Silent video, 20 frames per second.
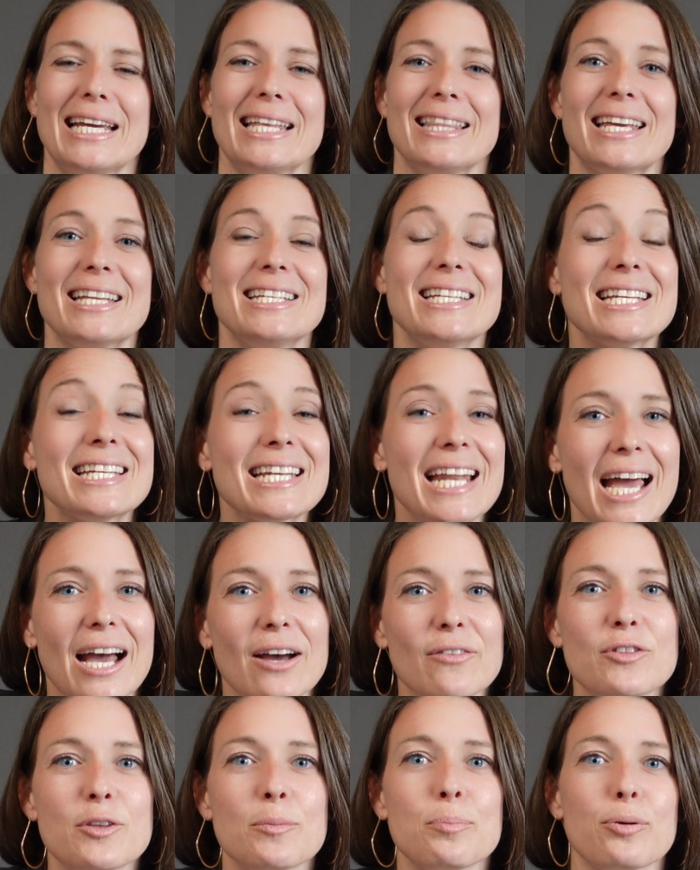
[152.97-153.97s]
They didn't
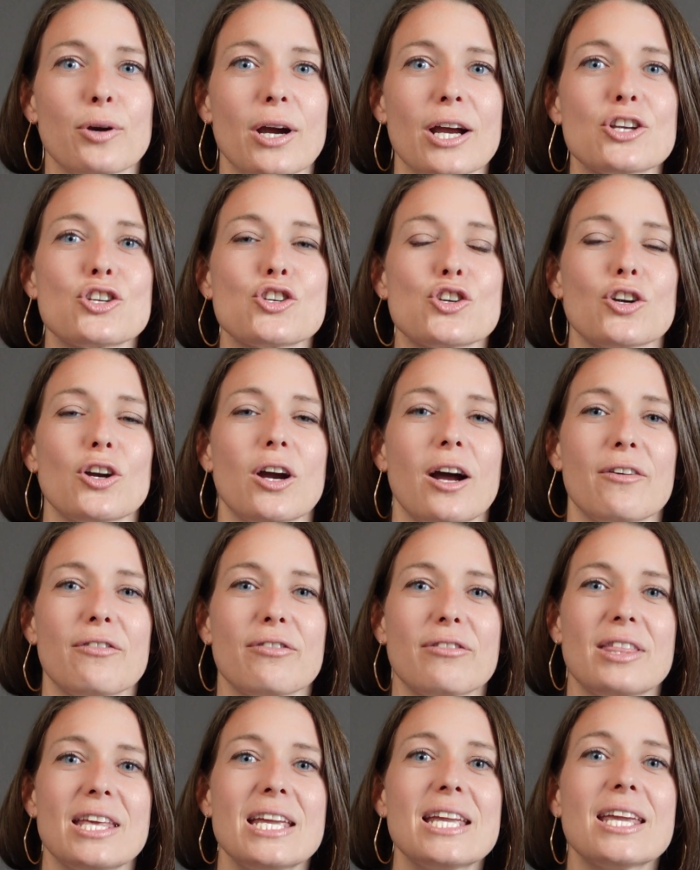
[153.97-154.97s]
have the pressure of
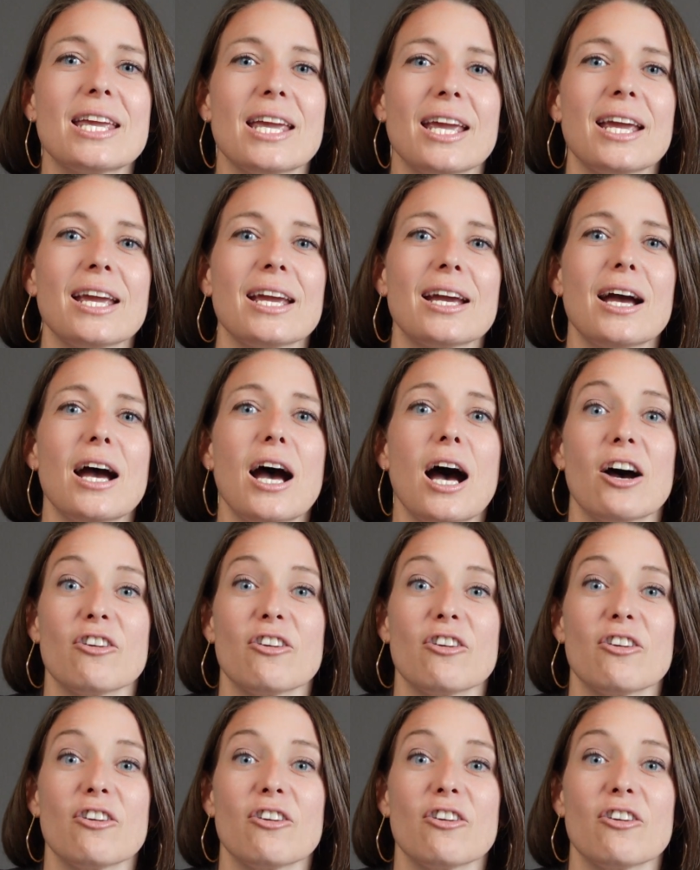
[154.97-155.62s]
thinking